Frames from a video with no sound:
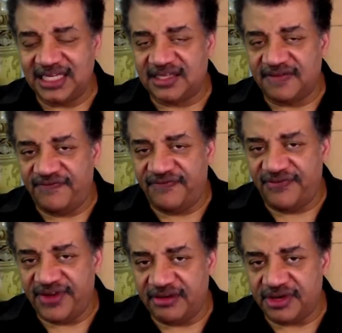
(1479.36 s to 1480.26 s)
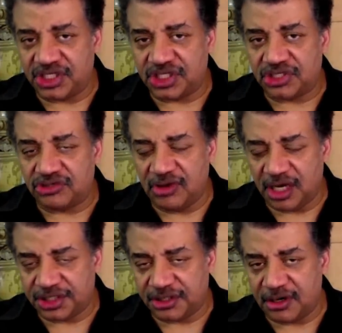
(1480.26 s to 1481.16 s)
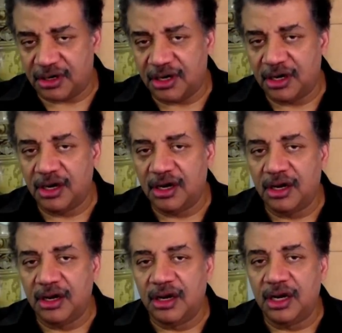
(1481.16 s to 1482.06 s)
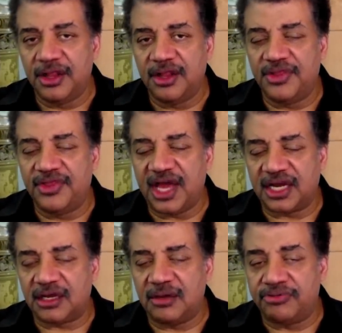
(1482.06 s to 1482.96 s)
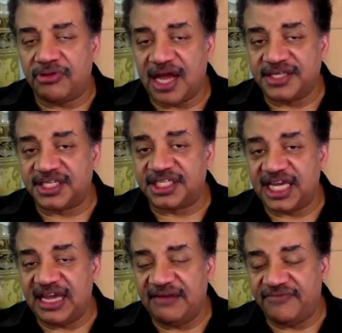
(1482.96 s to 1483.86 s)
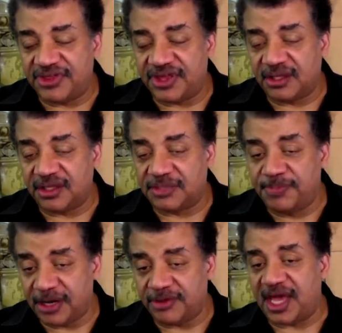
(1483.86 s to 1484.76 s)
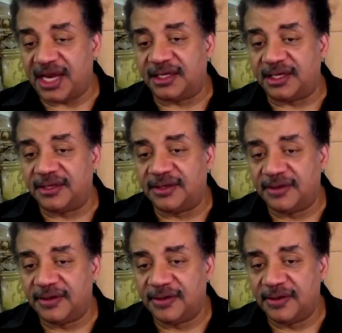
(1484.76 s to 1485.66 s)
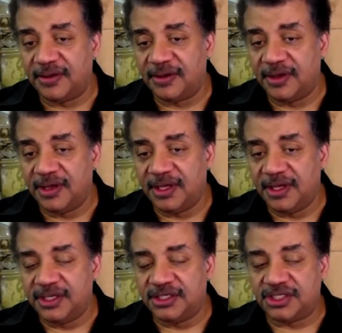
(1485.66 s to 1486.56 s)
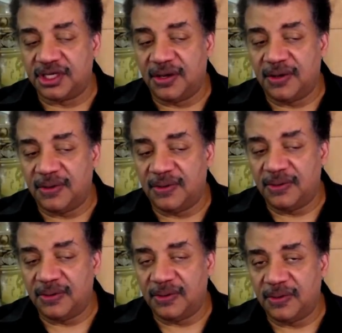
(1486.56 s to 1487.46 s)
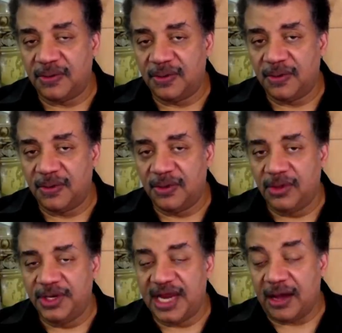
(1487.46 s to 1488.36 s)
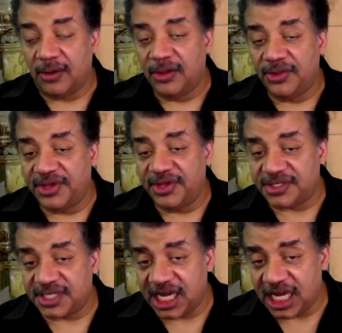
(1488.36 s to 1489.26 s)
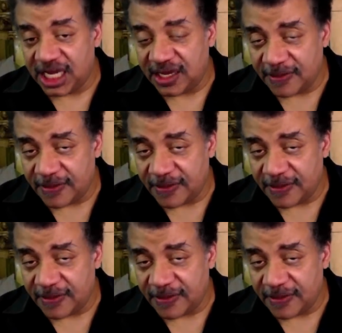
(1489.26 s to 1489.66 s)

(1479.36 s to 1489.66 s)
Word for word: is the very structure that comprises everything that's bigger than it. So now there's a